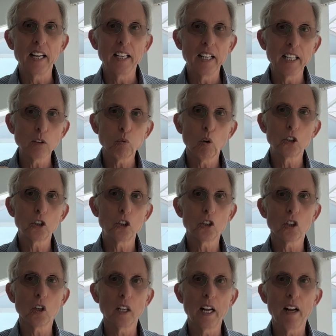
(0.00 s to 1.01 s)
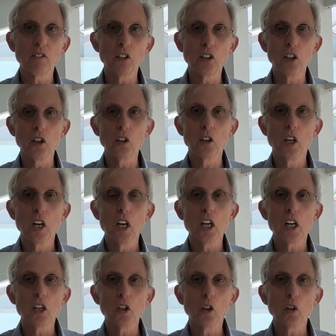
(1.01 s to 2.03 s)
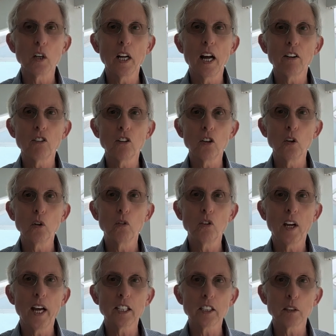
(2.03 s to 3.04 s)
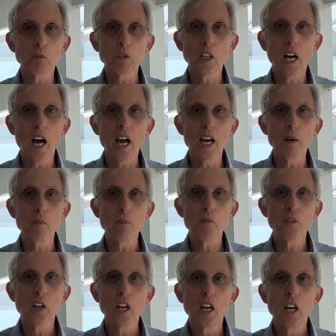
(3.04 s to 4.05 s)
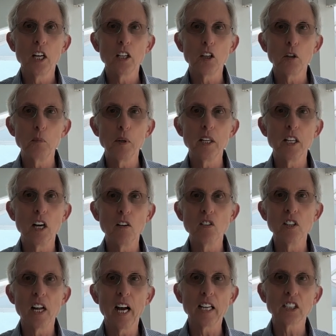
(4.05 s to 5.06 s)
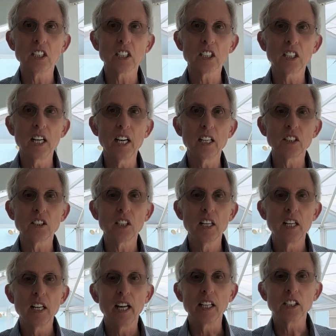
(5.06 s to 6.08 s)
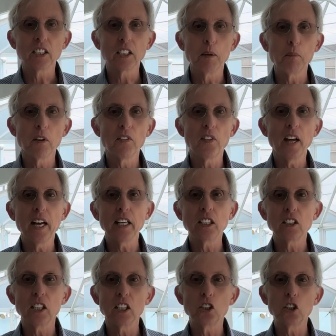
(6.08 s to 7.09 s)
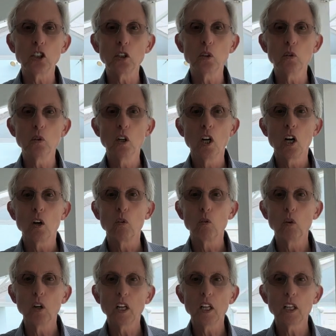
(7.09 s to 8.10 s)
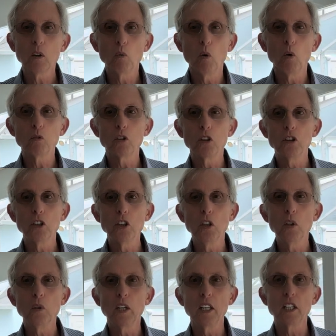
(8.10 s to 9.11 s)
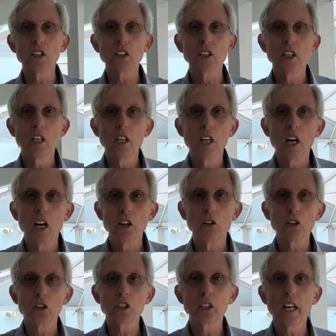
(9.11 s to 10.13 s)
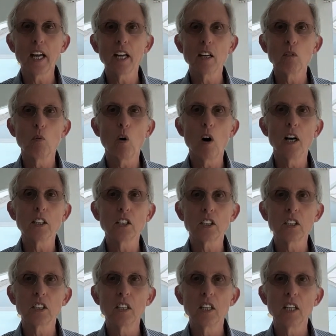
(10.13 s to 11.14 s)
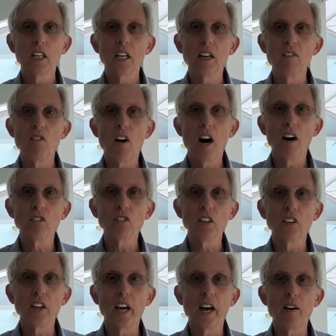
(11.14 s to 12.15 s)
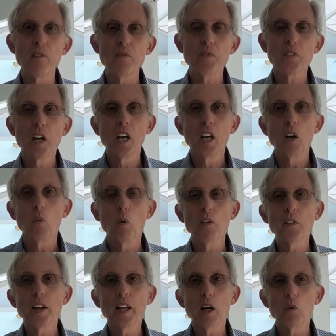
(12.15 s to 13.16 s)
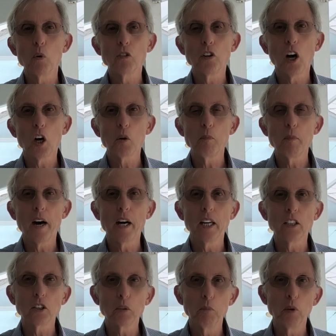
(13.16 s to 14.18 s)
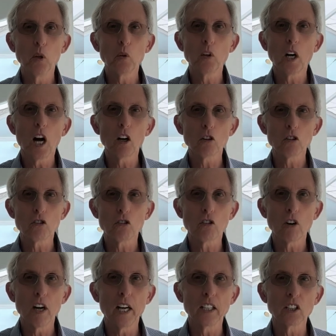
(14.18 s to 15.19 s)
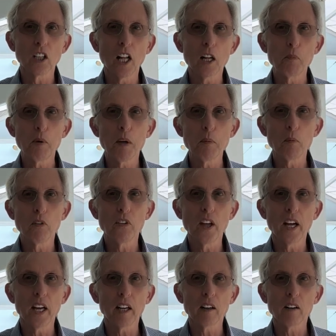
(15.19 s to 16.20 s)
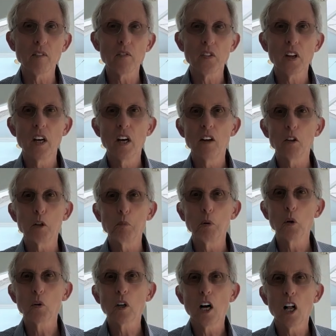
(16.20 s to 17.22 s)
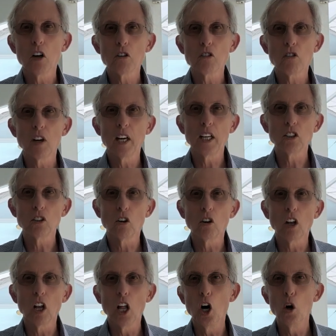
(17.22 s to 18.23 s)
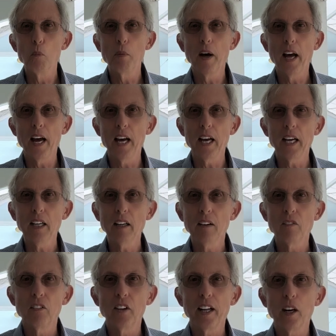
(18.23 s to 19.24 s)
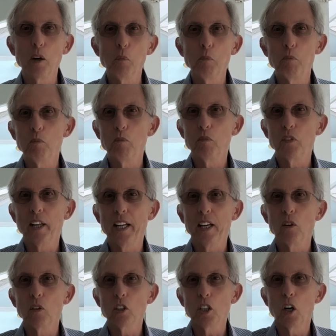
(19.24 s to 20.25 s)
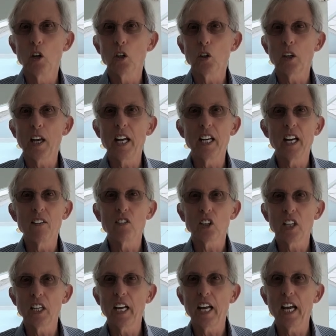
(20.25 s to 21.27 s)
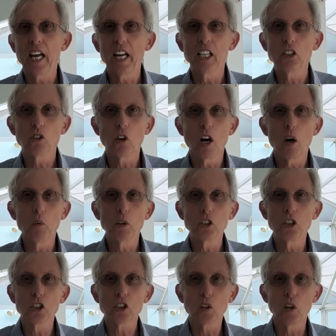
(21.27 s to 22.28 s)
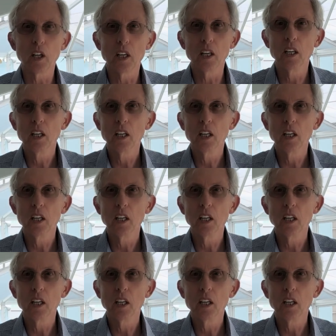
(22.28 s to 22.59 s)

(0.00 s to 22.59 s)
And that's what you're going to have to do. You're going to have to take some time to be an overnight success. And some of the things that you really want to do is understand what's involved in that. One thing I want to talk about is the blue collar trades. A lot of people think the blue collar trades are low pay. You can't never get ahead. You're always just going to